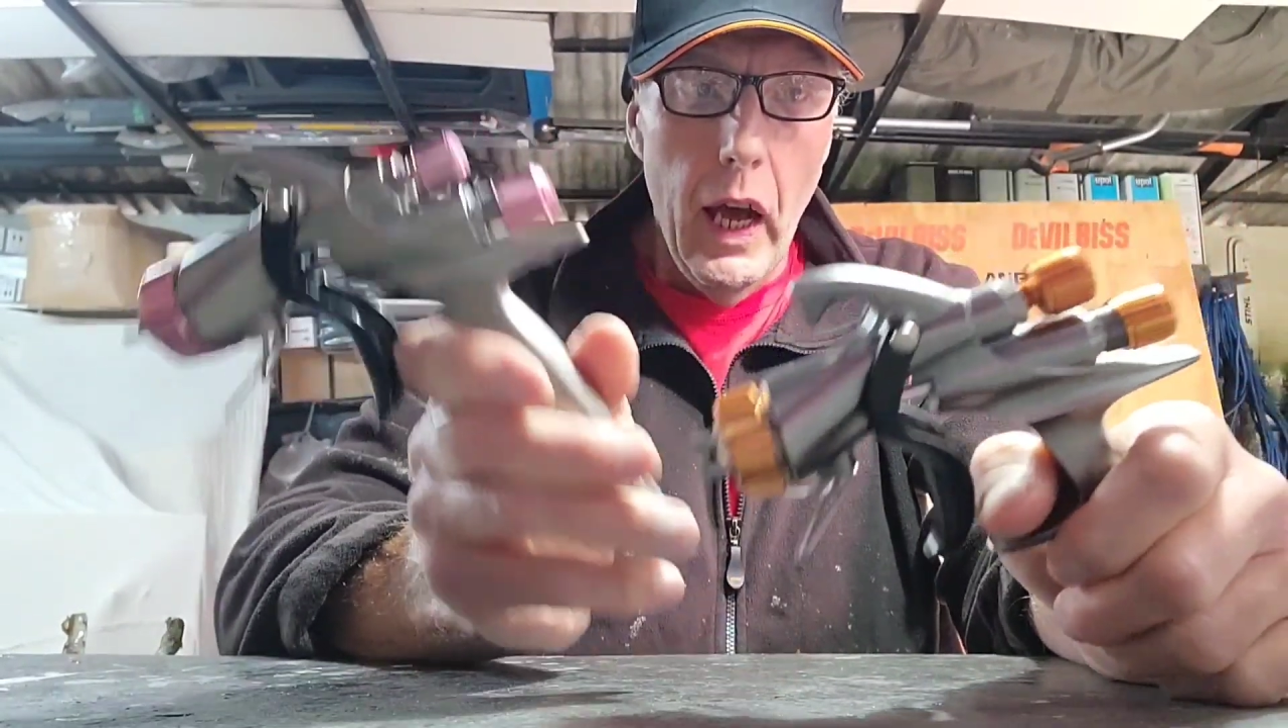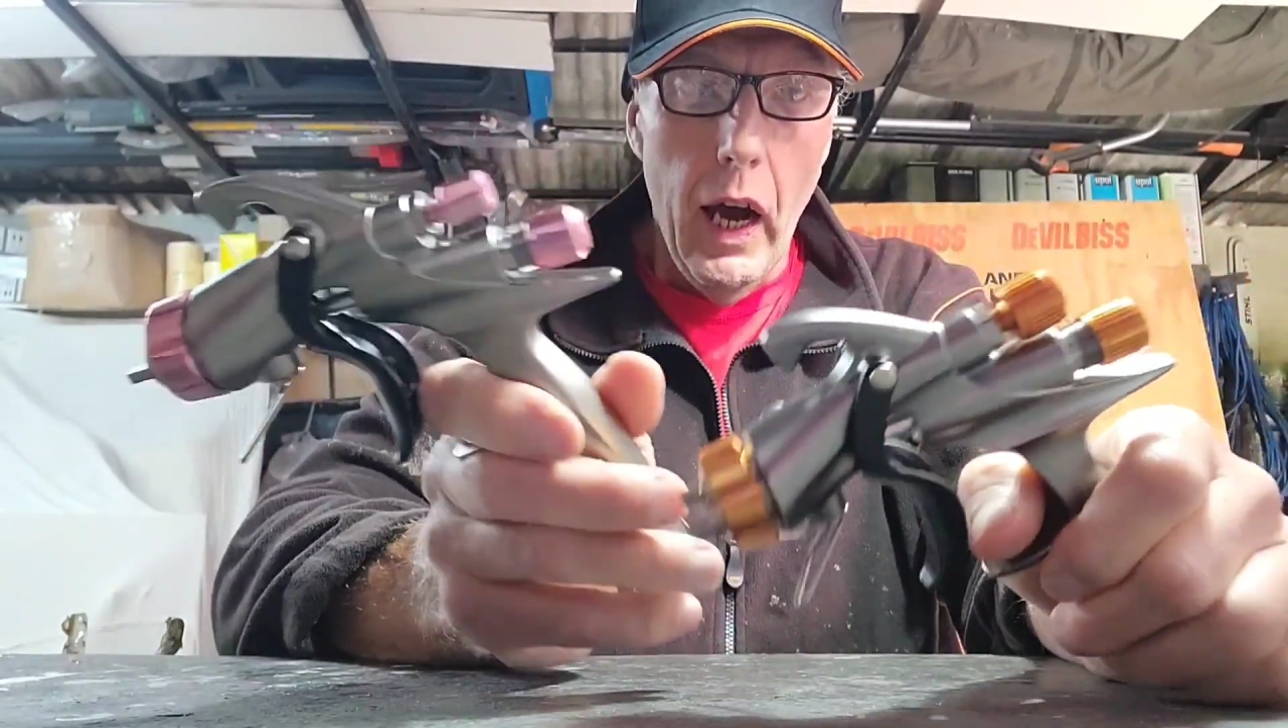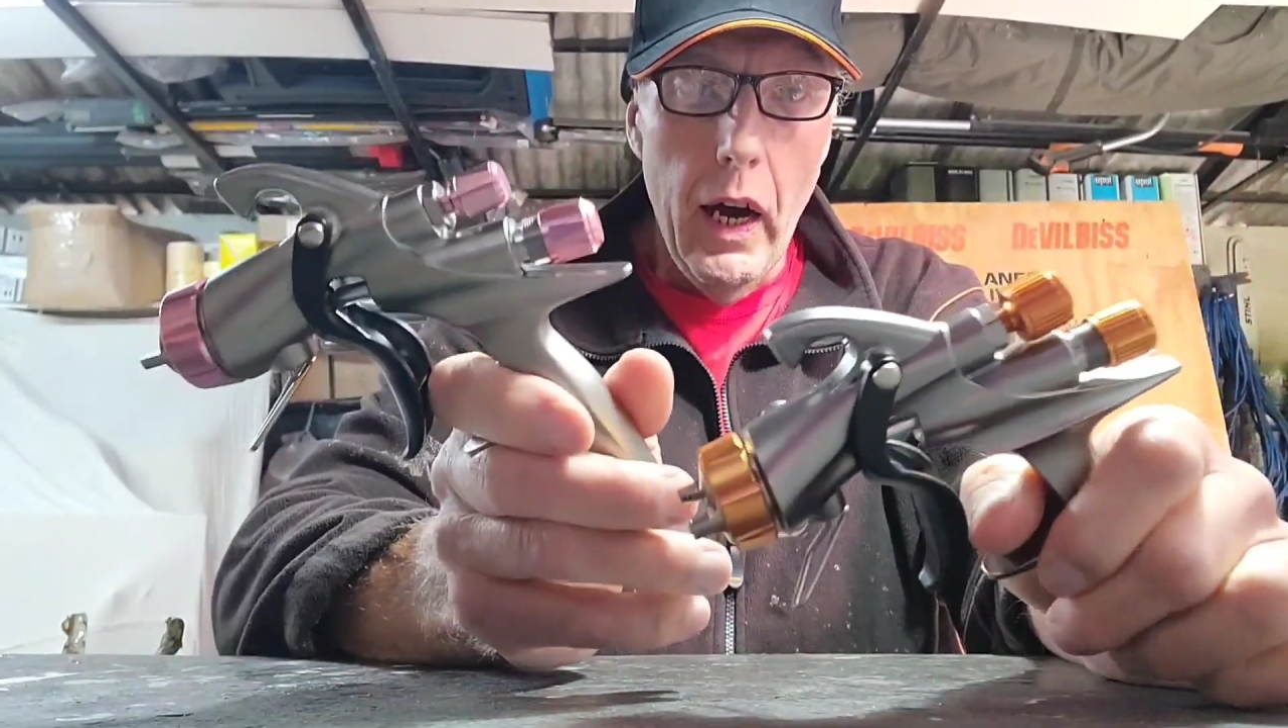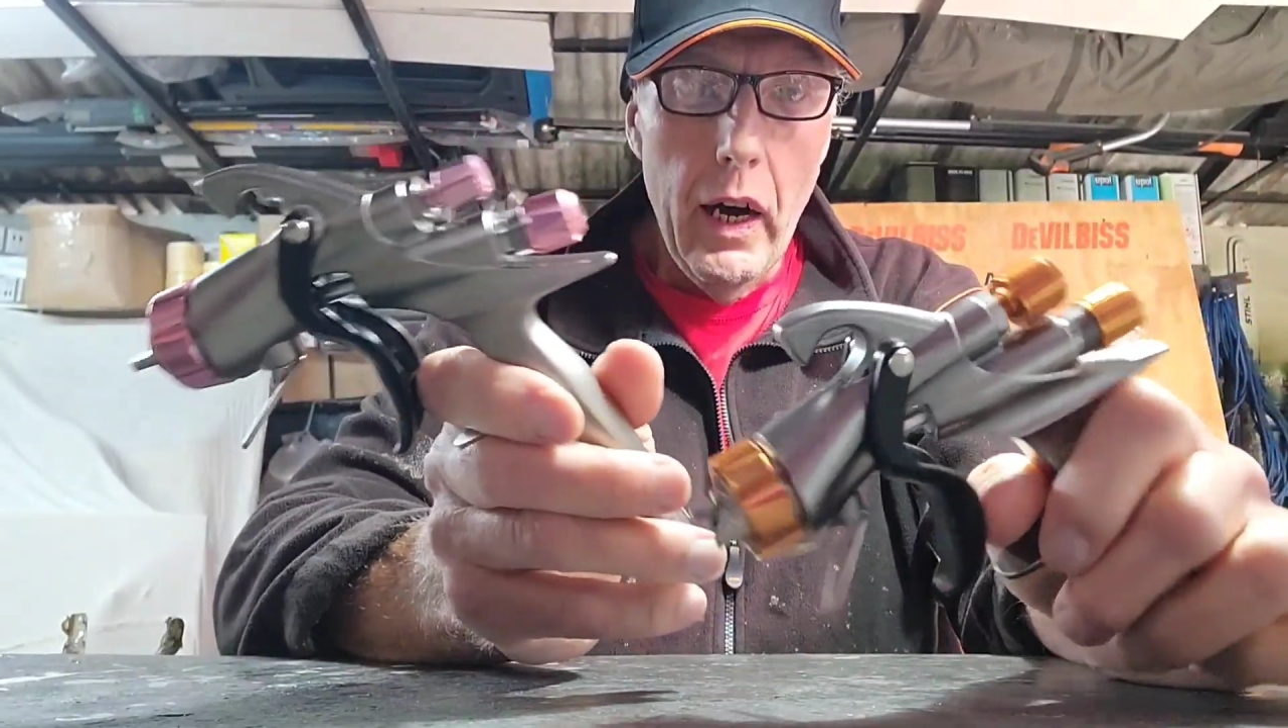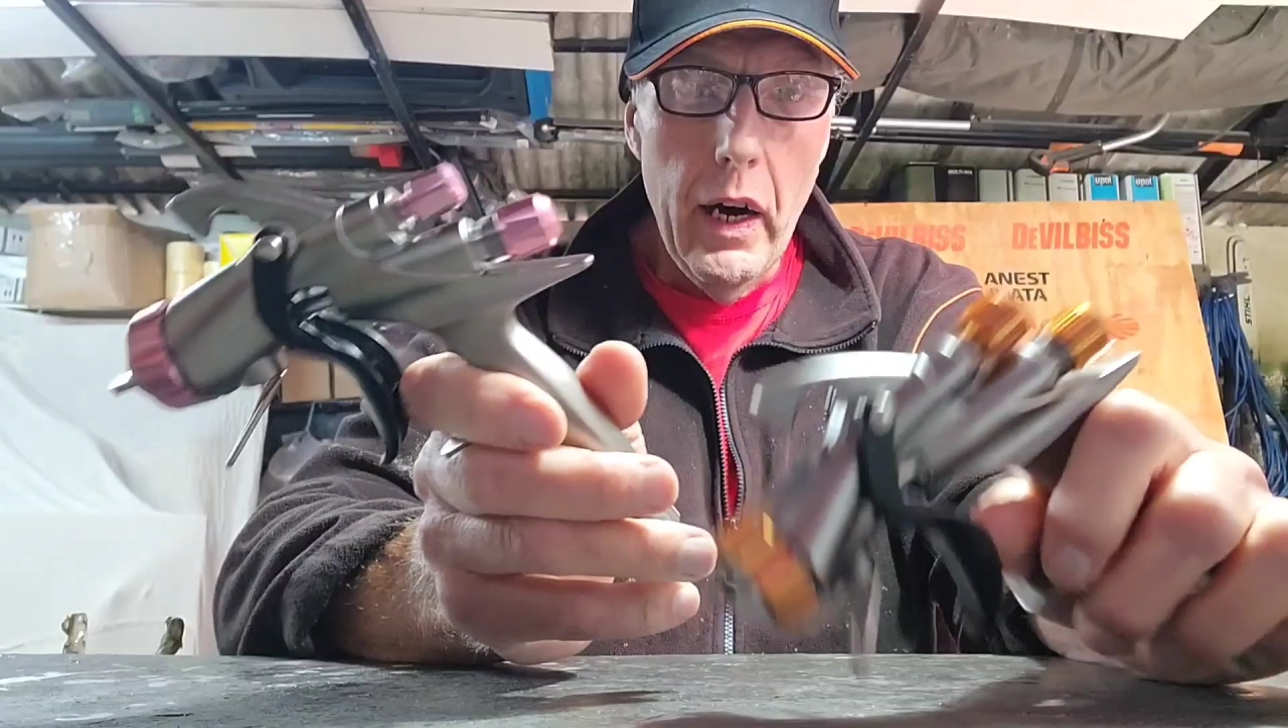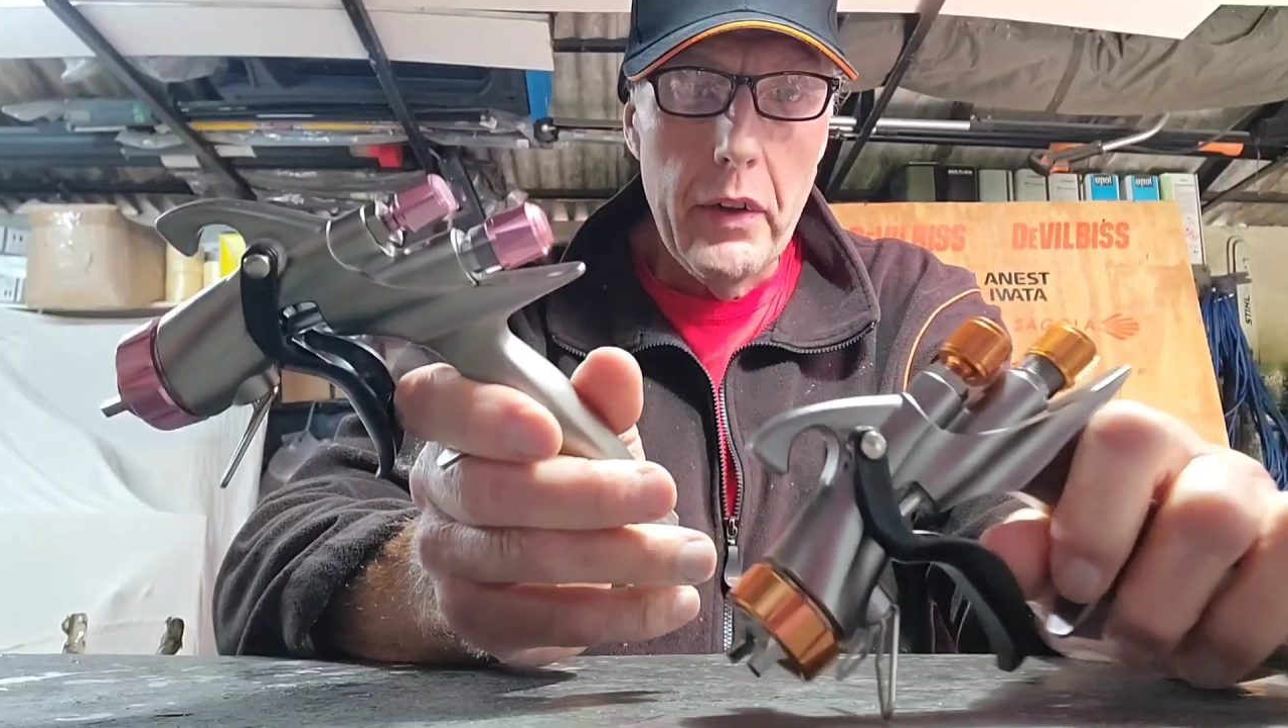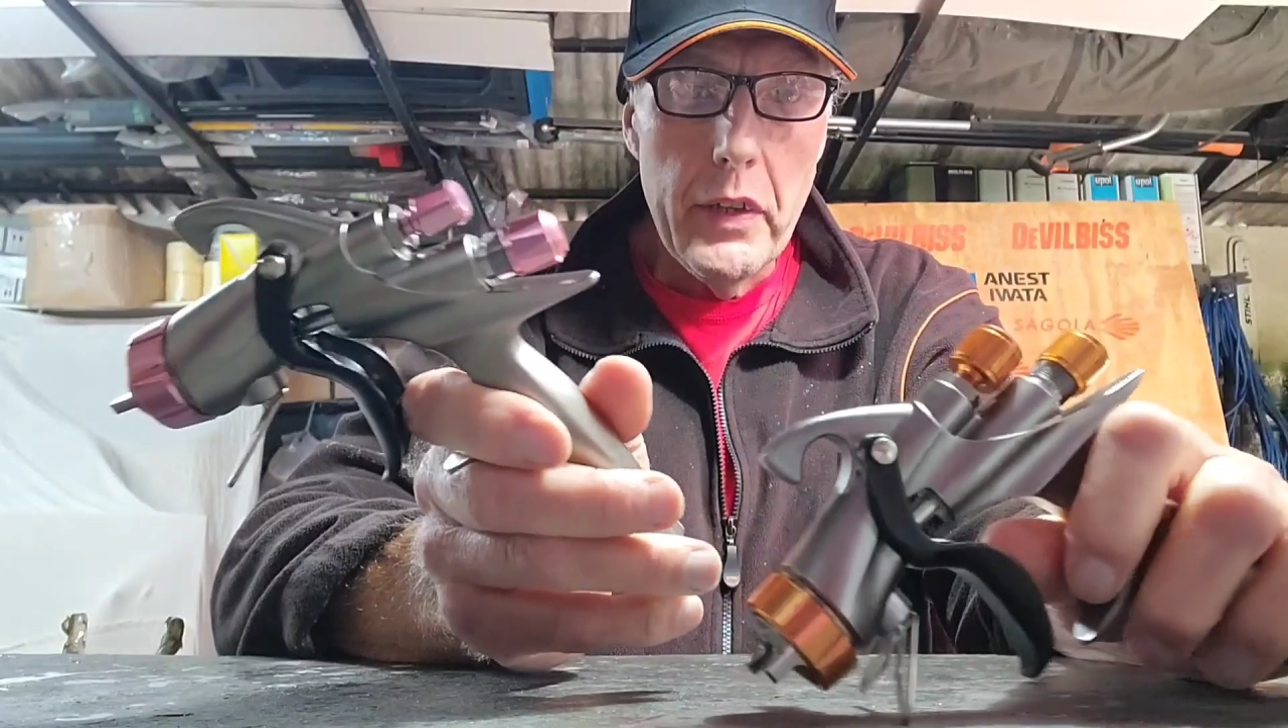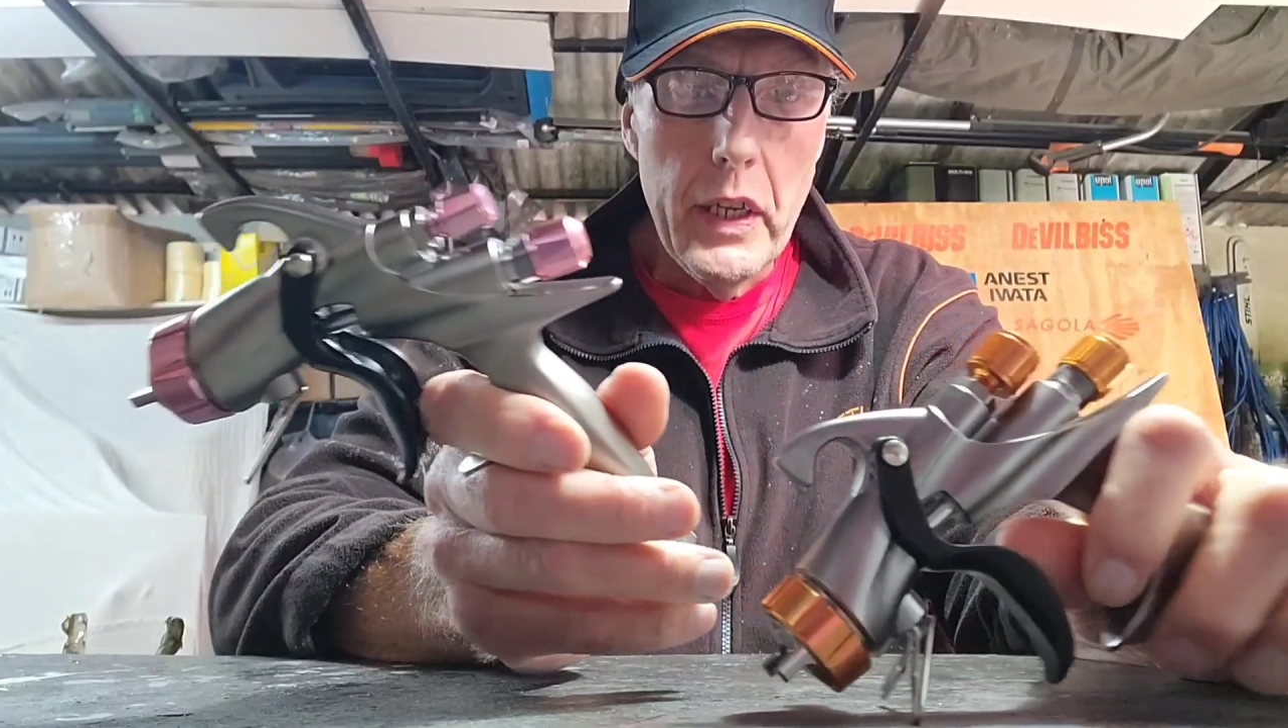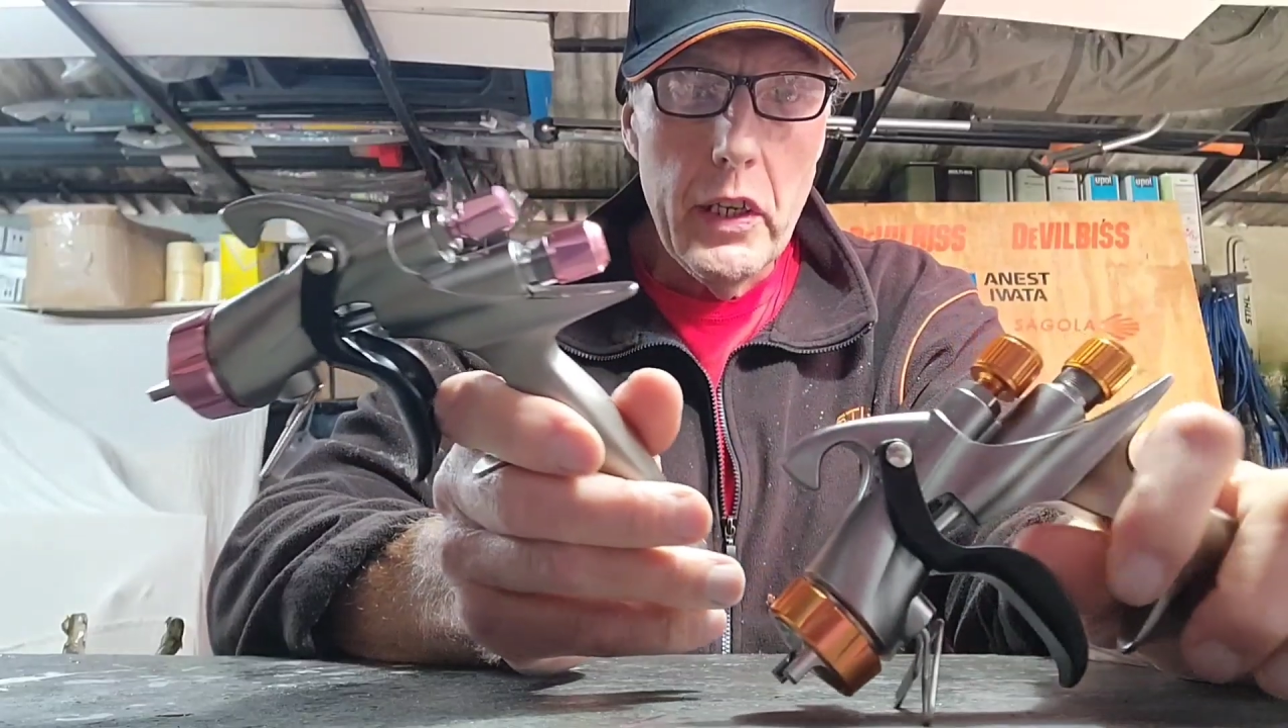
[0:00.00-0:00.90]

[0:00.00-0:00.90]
the